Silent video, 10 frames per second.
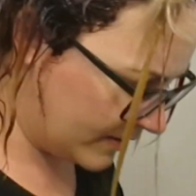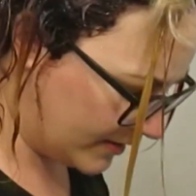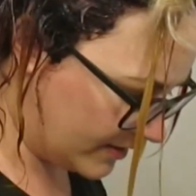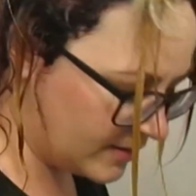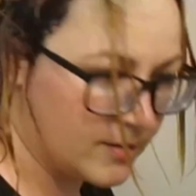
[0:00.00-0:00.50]

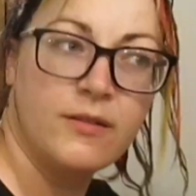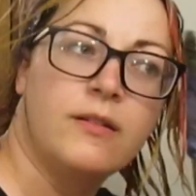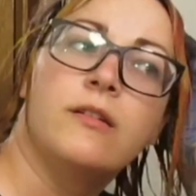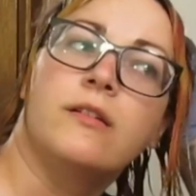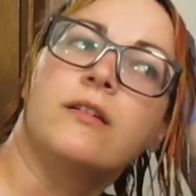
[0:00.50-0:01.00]

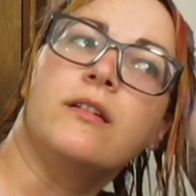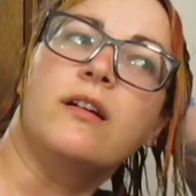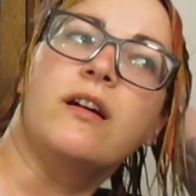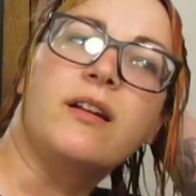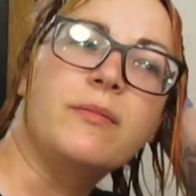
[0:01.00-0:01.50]
Oh
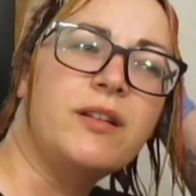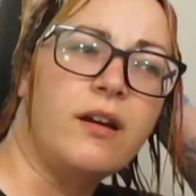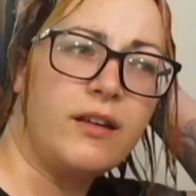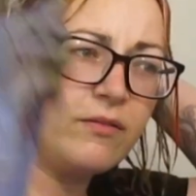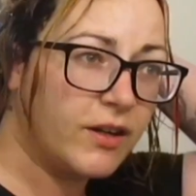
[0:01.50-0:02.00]
god, I've been
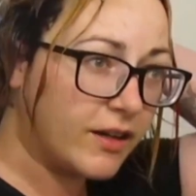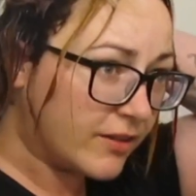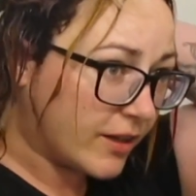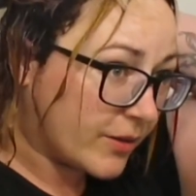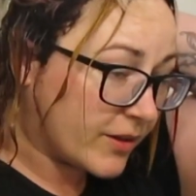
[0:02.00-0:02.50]
talking for half an
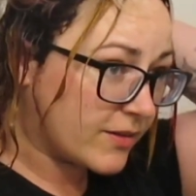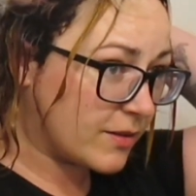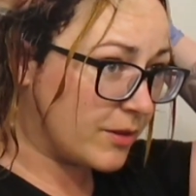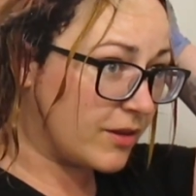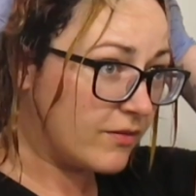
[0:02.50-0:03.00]
hour. Let's give
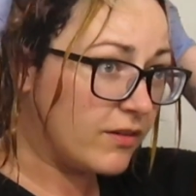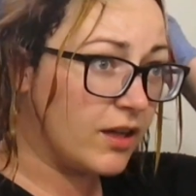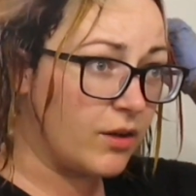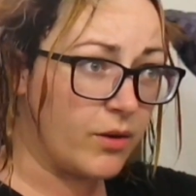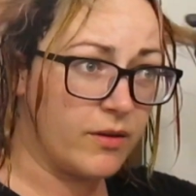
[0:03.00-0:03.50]
me one video.